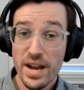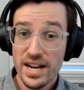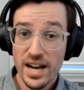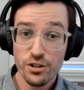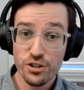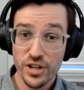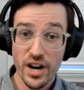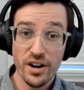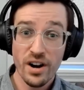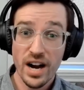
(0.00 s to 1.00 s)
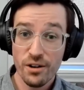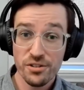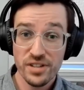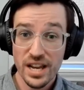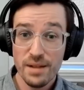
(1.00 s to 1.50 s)
may not share our
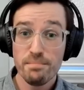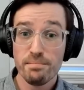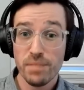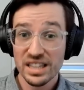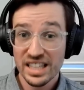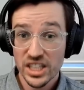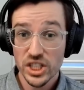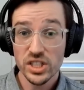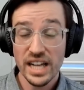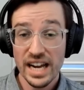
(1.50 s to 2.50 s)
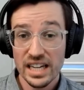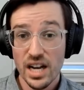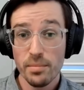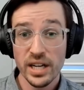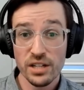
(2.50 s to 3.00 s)
same political, economic,